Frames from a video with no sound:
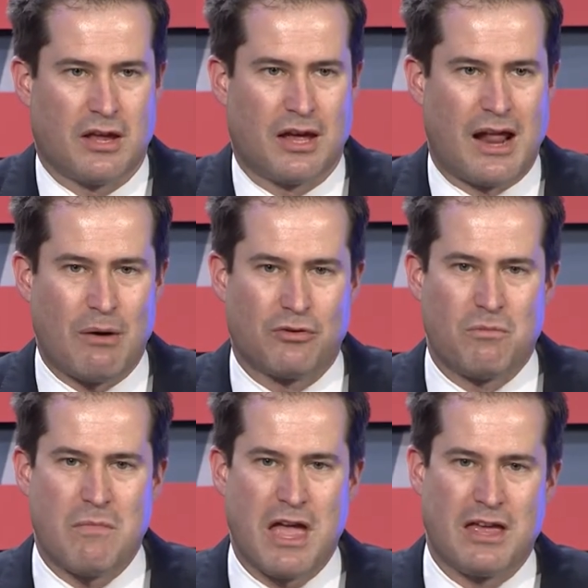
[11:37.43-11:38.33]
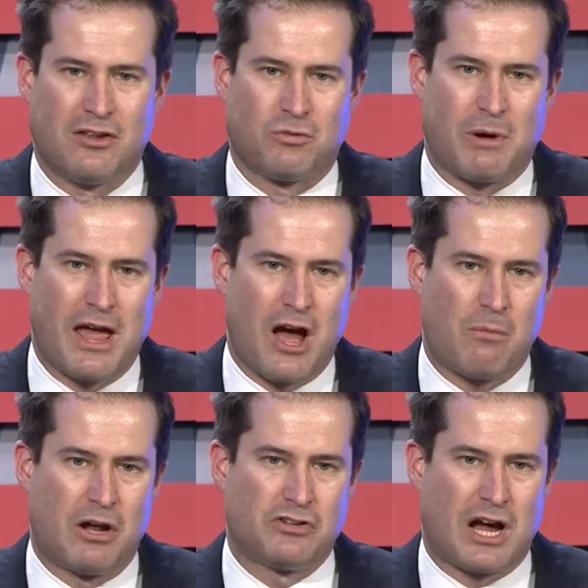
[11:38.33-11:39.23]
And I was amazed by how
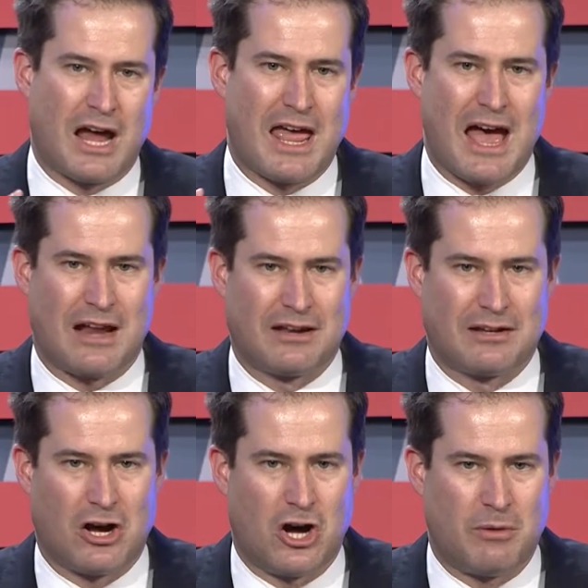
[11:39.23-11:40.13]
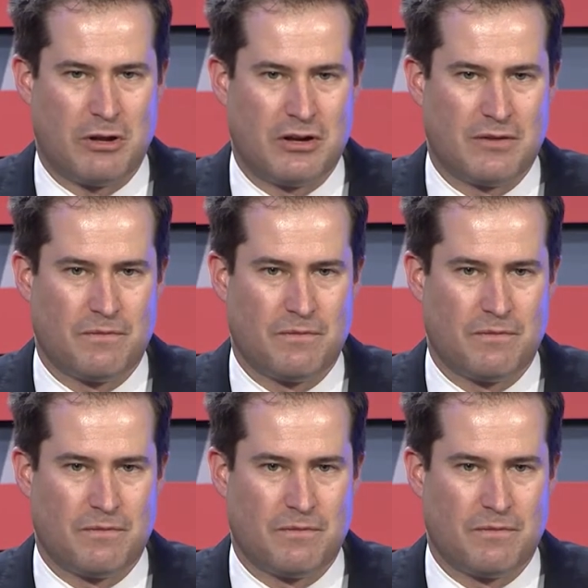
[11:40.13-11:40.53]
much I had in common